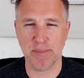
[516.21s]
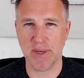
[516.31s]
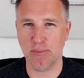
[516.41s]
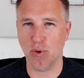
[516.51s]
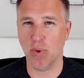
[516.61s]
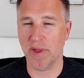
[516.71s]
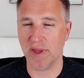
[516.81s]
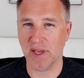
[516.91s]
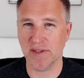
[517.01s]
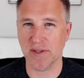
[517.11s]
people with
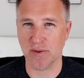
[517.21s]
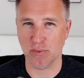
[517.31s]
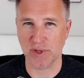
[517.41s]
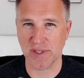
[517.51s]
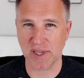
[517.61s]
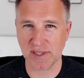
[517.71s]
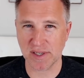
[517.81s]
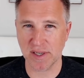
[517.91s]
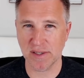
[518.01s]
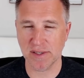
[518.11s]
insulin
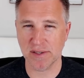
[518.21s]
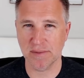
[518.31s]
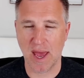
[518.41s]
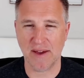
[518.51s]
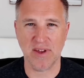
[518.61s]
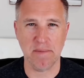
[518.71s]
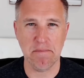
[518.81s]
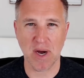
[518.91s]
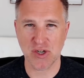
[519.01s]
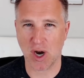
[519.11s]
resistance have a
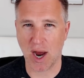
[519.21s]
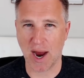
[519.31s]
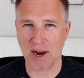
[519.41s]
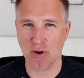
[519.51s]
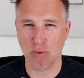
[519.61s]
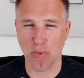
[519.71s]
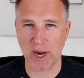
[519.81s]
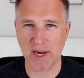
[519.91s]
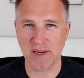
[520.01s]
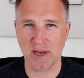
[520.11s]
much higher
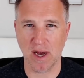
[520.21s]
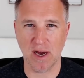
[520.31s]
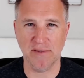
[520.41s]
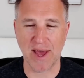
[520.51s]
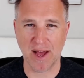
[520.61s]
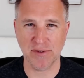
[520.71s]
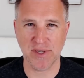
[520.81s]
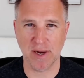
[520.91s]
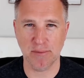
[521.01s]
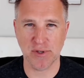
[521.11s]
rate of
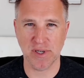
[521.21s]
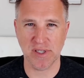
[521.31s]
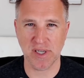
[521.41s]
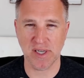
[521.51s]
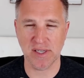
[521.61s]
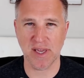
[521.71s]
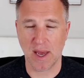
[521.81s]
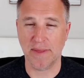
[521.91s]
Alzheimer's disease,